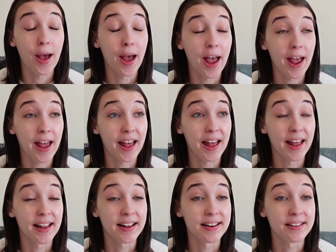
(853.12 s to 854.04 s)

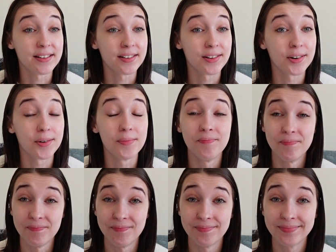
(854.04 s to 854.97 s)
and
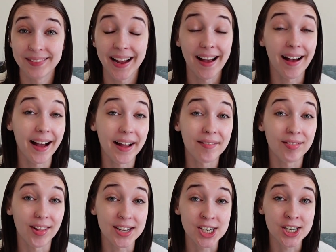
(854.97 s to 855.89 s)
I have
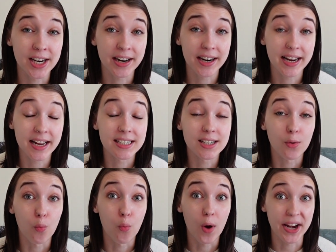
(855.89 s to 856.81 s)
Legendary
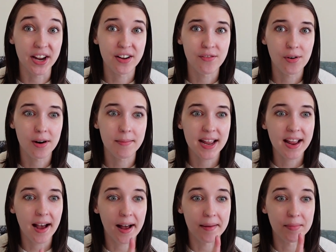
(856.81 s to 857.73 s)
waiting for
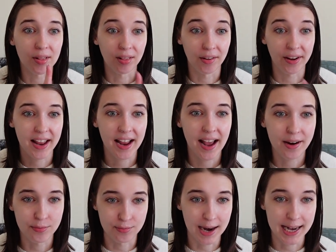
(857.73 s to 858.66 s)
me. I'm looking at
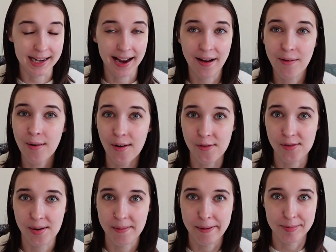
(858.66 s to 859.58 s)
it right now
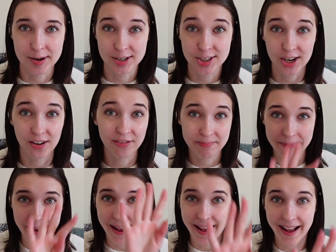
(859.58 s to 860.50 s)
over on my bookshelf
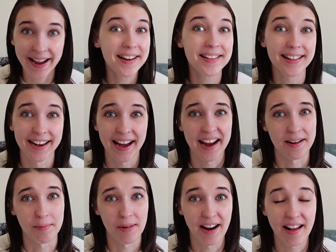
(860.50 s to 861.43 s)
behind the
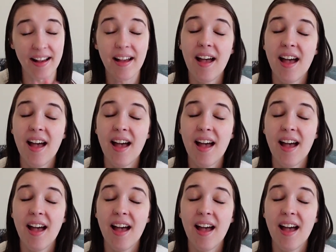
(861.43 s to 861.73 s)
camera.